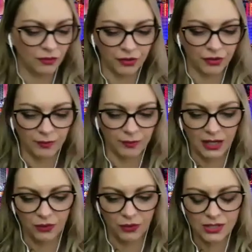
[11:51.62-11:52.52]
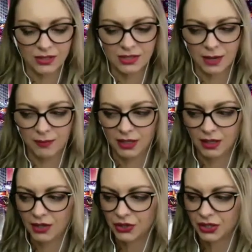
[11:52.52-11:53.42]
for many reasons i mean i
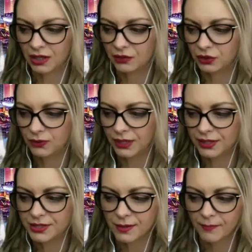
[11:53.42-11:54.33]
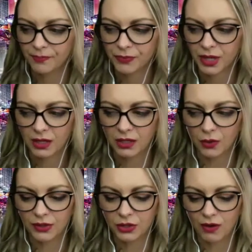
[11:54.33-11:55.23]
think clueless you know
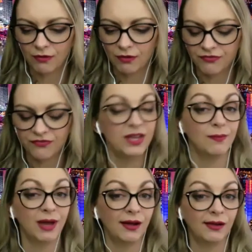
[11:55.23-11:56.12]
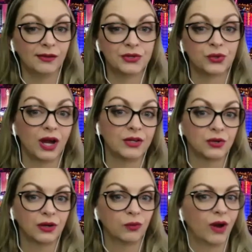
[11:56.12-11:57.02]
that you have a female
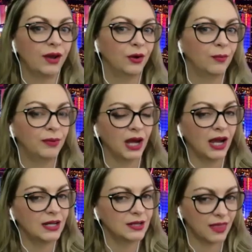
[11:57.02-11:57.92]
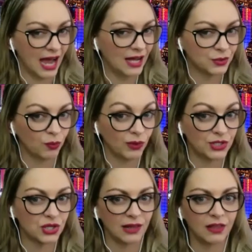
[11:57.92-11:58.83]
director and writer behind that
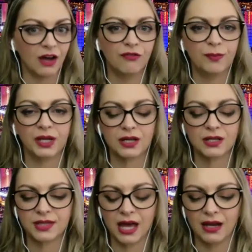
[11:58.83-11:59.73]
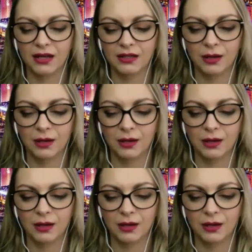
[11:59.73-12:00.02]
which i love because that ended